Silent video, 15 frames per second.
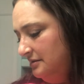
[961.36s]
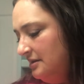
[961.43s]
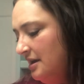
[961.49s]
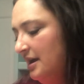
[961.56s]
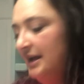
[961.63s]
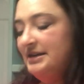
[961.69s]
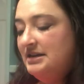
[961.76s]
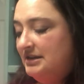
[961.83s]

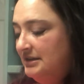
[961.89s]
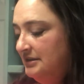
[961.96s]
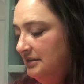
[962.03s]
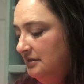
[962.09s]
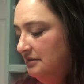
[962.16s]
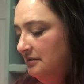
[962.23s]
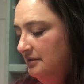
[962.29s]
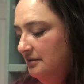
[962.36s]
I need it
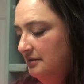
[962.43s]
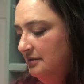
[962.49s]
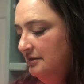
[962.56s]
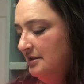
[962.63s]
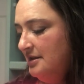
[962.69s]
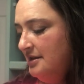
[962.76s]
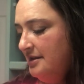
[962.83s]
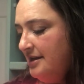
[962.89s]
done.
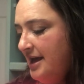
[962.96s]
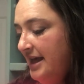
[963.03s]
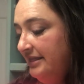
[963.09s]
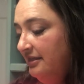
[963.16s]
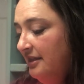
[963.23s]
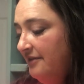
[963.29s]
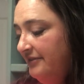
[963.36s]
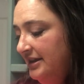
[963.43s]
I
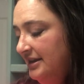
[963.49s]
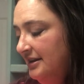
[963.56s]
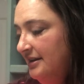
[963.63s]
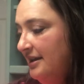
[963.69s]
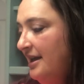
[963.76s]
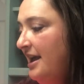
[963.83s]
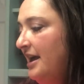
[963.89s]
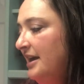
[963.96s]
love it,
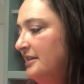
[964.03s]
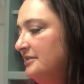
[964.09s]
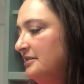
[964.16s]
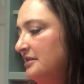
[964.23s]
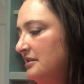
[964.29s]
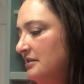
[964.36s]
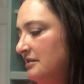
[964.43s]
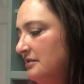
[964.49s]
and
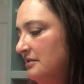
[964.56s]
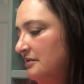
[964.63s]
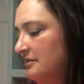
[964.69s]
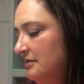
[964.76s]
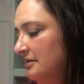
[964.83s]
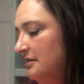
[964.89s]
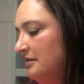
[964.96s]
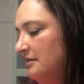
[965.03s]

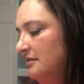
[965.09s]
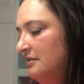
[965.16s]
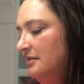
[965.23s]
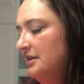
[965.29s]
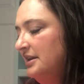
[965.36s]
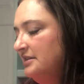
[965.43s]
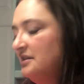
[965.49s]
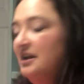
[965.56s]

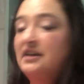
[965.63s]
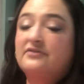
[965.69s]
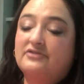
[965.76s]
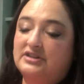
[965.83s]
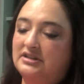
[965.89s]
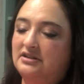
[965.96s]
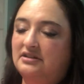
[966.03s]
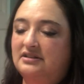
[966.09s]
it's kind of
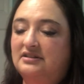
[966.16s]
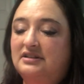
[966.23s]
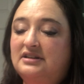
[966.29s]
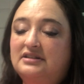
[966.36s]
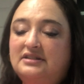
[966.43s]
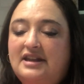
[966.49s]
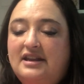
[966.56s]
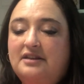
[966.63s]
ridiculous, but
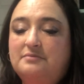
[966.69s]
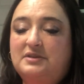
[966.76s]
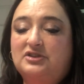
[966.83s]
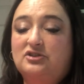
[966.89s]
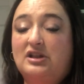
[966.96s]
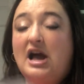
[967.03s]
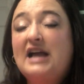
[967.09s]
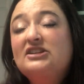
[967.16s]
it's taken me so
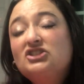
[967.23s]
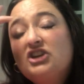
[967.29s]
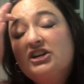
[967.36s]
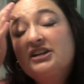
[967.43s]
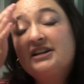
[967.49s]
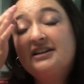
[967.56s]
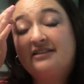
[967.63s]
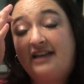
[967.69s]
long. I
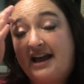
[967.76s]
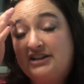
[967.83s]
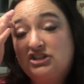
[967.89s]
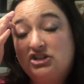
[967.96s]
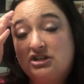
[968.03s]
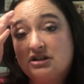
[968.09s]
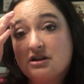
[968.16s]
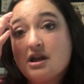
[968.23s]
started it last
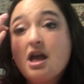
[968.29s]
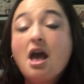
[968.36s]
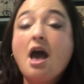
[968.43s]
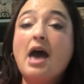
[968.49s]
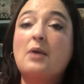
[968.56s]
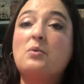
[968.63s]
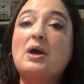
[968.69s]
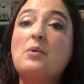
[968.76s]
year.
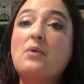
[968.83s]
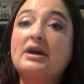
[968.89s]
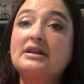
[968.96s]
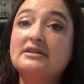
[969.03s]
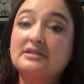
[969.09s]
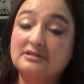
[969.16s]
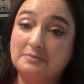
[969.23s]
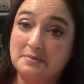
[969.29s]
Well, I wanted
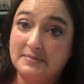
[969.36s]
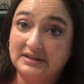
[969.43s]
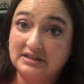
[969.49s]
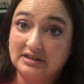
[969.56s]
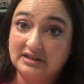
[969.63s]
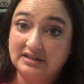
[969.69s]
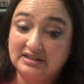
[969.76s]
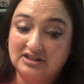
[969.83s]
it to be my
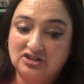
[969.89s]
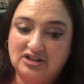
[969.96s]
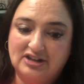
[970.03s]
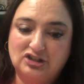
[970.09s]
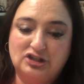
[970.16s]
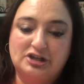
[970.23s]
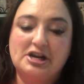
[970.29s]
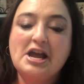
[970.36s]
Sunday stitch last
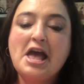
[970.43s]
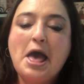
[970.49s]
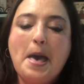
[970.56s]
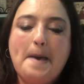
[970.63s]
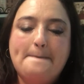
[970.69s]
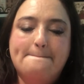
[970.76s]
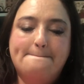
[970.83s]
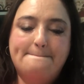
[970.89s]
year,
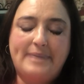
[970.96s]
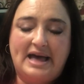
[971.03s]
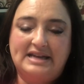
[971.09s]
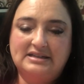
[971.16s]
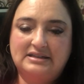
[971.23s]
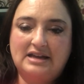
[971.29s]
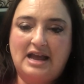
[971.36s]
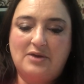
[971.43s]
but
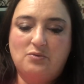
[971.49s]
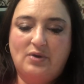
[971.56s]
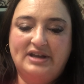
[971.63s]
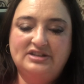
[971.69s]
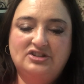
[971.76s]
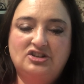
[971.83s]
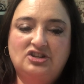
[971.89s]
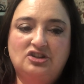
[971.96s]
I
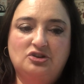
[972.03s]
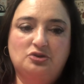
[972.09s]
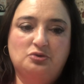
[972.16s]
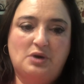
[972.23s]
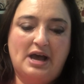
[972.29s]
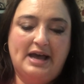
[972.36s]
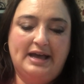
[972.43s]
went to